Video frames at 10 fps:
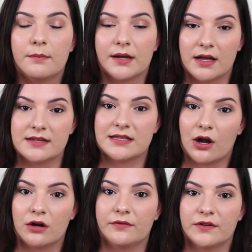because the
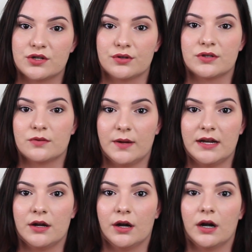artificial
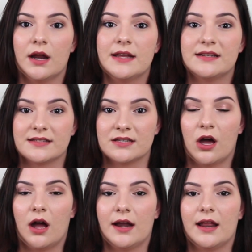sweetener does
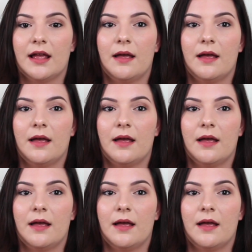not,